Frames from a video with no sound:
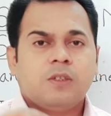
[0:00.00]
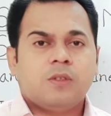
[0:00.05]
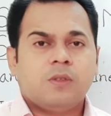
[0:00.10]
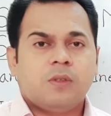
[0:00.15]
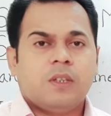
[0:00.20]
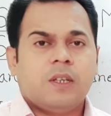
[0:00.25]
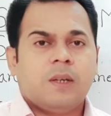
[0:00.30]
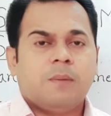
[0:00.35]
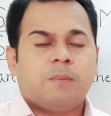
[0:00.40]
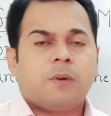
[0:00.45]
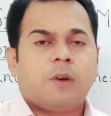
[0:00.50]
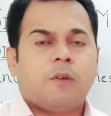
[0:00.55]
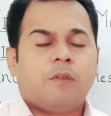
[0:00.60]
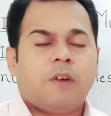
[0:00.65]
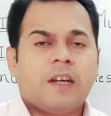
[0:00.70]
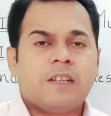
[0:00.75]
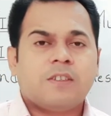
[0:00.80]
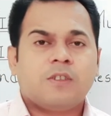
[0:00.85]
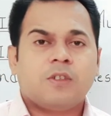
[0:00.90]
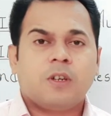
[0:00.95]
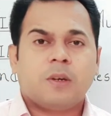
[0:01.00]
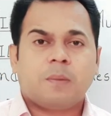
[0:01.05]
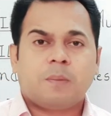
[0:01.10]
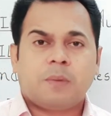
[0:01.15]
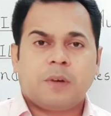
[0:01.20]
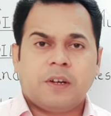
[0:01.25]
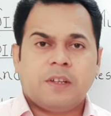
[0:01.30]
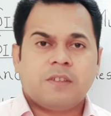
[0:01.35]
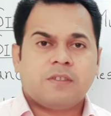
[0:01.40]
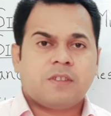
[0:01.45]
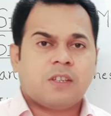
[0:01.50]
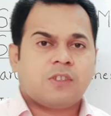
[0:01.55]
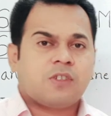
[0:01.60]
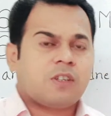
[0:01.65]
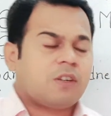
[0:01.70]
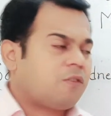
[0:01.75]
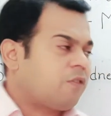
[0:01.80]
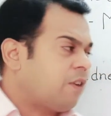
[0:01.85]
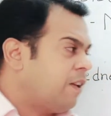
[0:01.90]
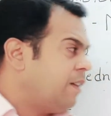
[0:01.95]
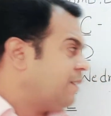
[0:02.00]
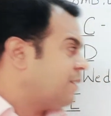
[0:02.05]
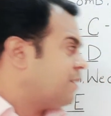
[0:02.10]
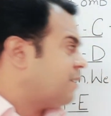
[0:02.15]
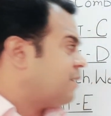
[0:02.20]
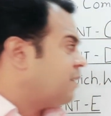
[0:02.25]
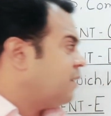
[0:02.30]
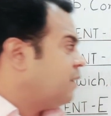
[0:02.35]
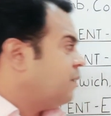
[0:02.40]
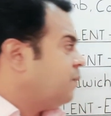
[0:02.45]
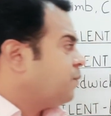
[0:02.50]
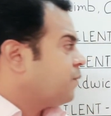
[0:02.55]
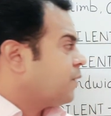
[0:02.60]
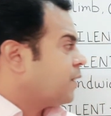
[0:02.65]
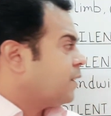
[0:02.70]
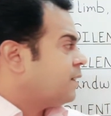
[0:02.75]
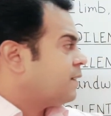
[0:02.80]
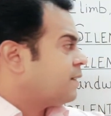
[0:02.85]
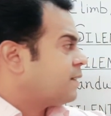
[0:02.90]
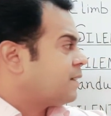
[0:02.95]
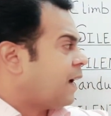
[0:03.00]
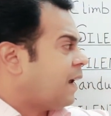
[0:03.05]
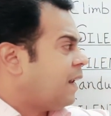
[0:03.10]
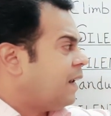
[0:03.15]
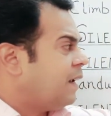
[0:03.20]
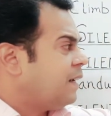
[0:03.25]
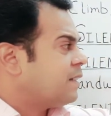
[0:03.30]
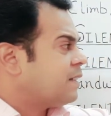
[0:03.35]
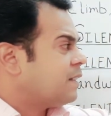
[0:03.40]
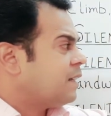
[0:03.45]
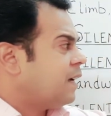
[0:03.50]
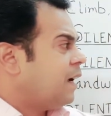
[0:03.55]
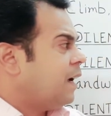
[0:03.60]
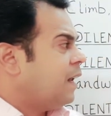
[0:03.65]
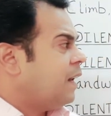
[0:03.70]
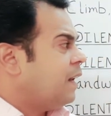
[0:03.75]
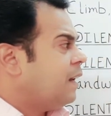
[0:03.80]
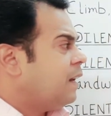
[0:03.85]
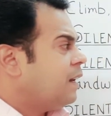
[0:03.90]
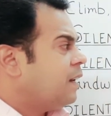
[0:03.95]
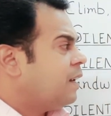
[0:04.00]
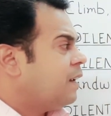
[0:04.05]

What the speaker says: to improvise your pronunciation drills. Silent L.